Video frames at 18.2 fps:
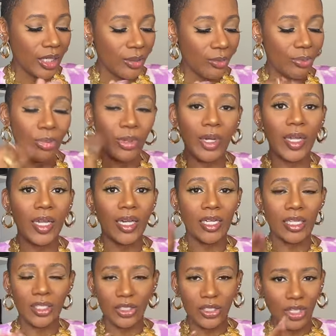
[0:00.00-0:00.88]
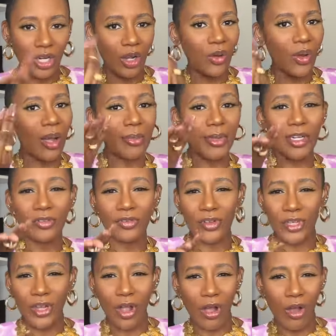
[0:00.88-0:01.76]
But, you know, I'm here for
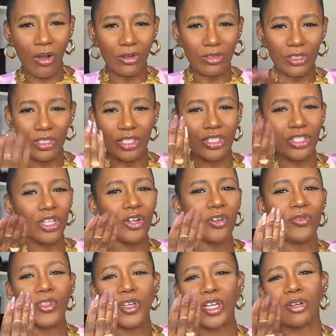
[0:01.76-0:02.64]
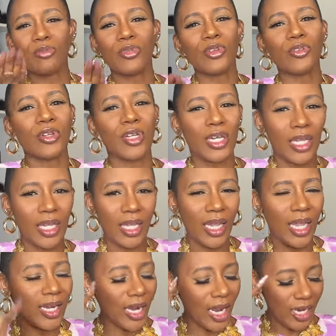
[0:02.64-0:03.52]
y'all to serve the community.
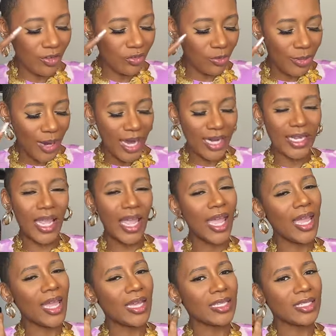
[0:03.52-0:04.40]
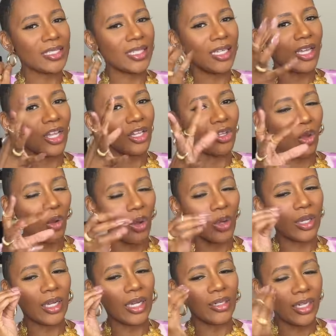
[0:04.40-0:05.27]
And not everybody has a
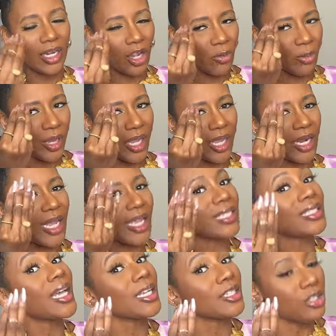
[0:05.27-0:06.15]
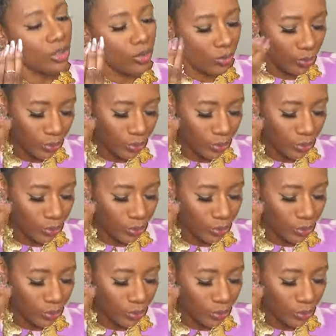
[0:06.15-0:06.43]
long a nail bed as I do.